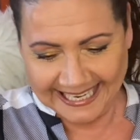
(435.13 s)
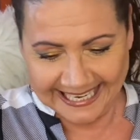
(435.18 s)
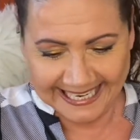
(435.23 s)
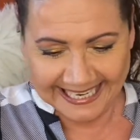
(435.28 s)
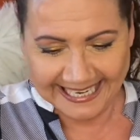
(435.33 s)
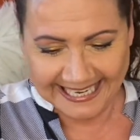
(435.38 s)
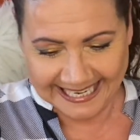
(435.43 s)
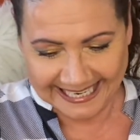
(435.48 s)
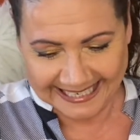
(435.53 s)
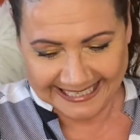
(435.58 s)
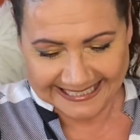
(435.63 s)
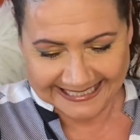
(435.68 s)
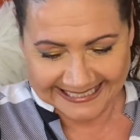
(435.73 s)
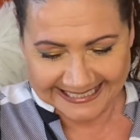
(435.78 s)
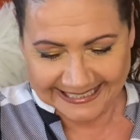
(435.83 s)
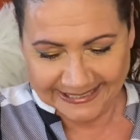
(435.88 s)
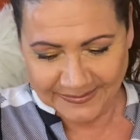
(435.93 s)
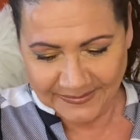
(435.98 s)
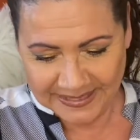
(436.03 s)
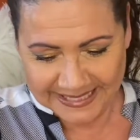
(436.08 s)
I
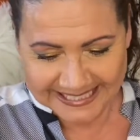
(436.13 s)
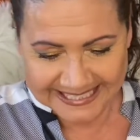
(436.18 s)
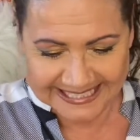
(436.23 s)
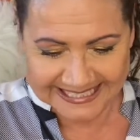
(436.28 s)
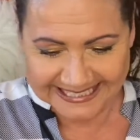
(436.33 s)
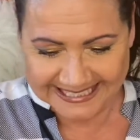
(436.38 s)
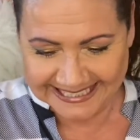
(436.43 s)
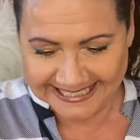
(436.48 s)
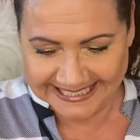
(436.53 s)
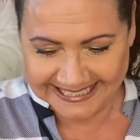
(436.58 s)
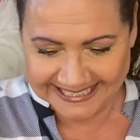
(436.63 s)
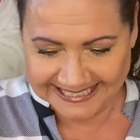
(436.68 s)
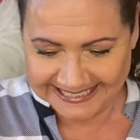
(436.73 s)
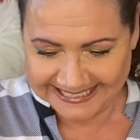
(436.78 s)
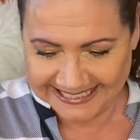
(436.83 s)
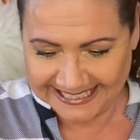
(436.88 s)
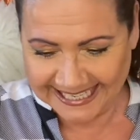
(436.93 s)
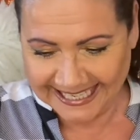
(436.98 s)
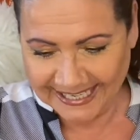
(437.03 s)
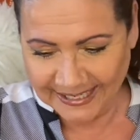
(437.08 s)
did mention this.
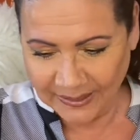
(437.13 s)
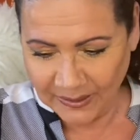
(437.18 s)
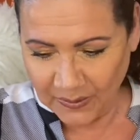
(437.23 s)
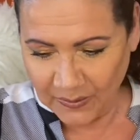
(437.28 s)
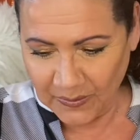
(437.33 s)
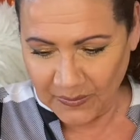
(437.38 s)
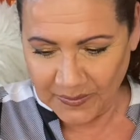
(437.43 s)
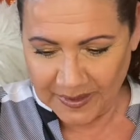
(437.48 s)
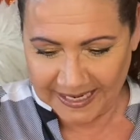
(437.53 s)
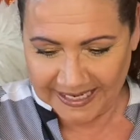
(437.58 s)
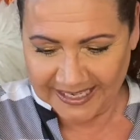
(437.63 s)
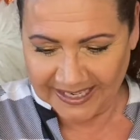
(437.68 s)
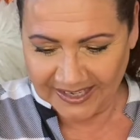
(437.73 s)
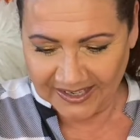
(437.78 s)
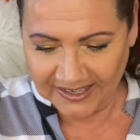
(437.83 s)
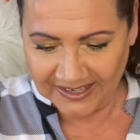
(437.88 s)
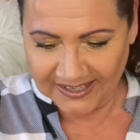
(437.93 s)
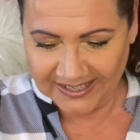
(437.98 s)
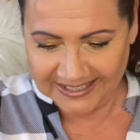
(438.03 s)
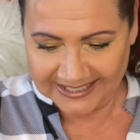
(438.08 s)
And oh my
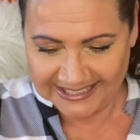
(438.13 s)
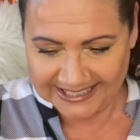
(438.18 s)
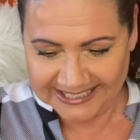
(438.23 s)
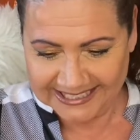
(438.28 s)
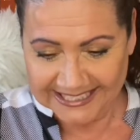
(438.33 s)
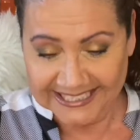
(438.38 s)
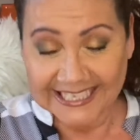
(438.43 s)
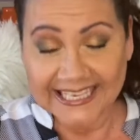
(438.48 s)
gosh,